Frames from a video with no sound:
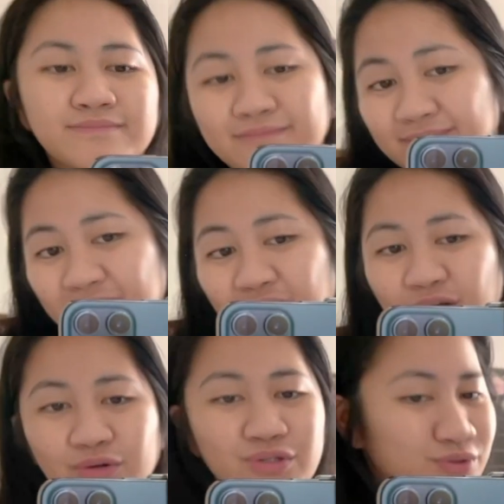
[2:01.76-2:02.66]
you
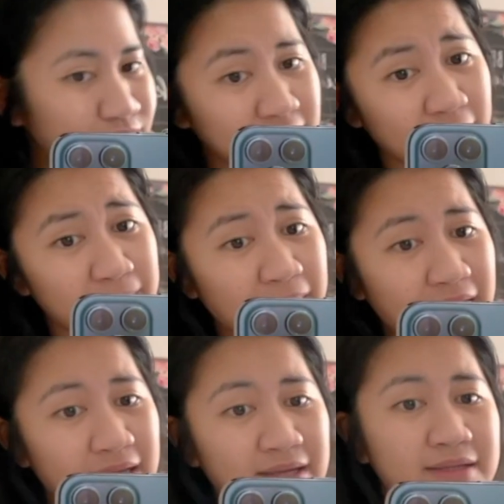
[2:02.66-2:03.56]
know, use them
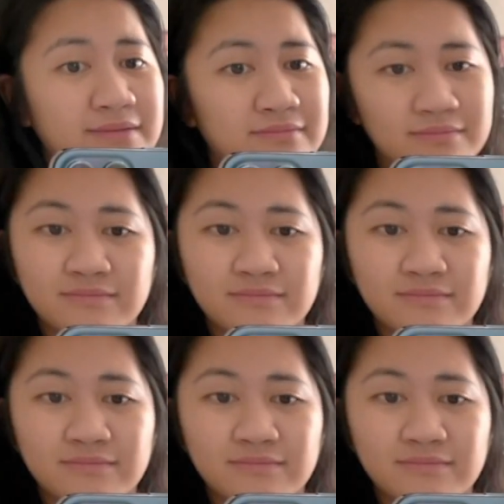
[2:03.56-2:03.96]
and